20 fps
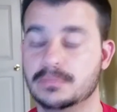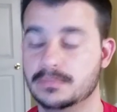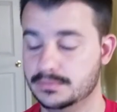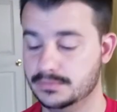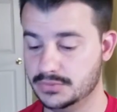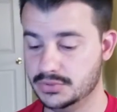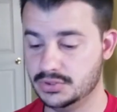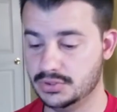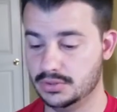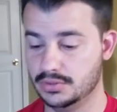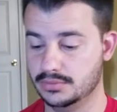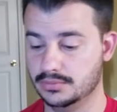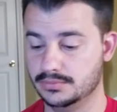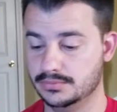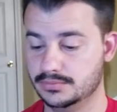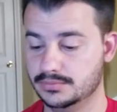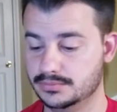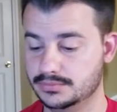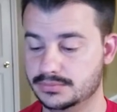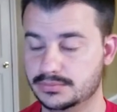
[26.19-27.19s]

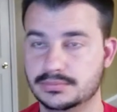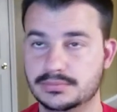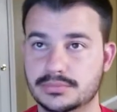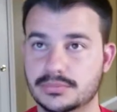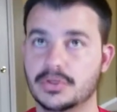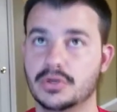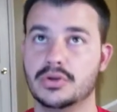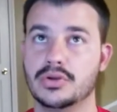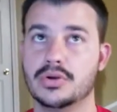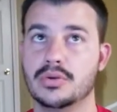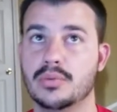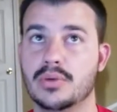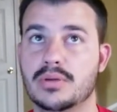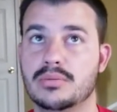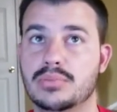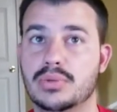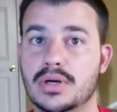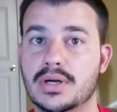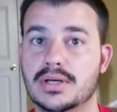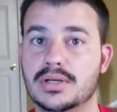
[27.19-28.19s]
So go to your web
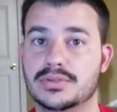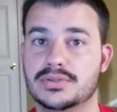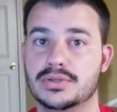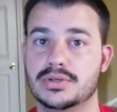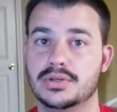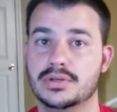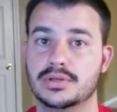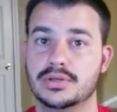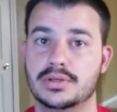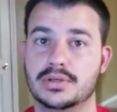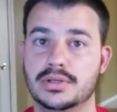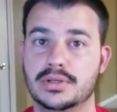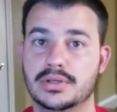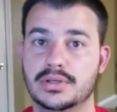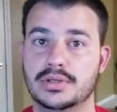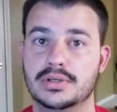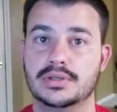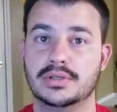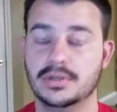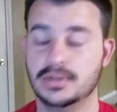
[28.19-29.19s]
browser
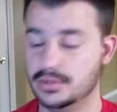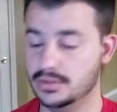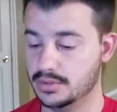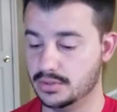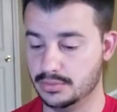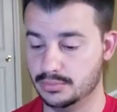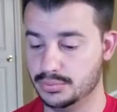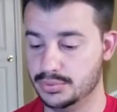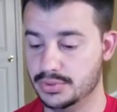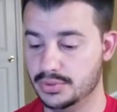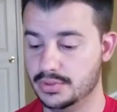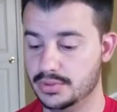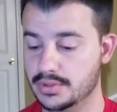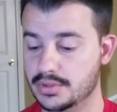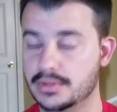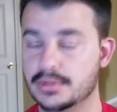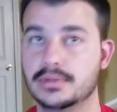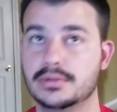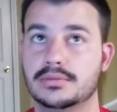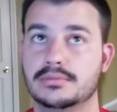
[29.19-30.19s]
on your
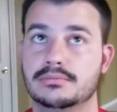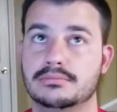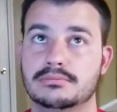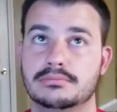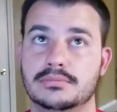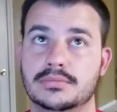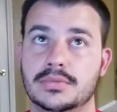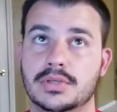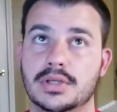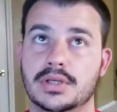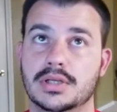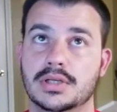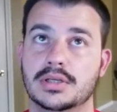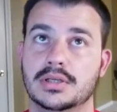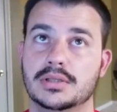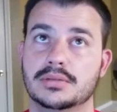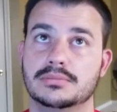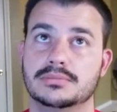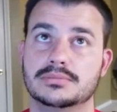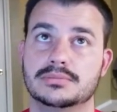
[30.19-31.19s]
computer,
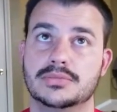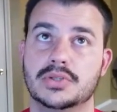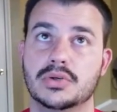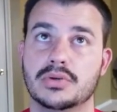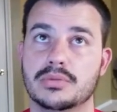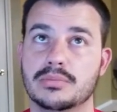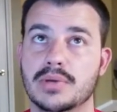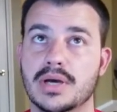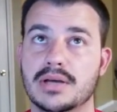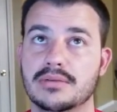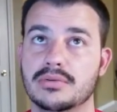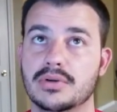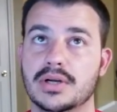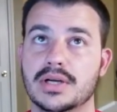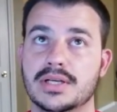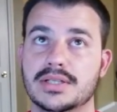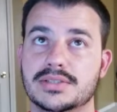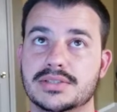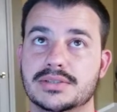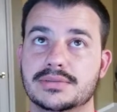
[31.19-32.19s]
go to My
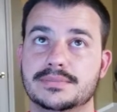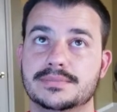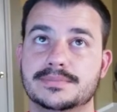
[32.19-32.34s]
Verizon